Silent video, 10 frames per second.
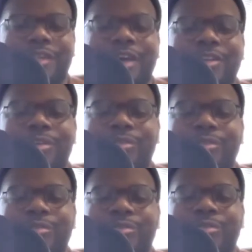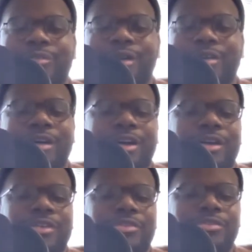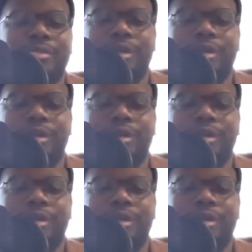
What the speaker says: I know you talk you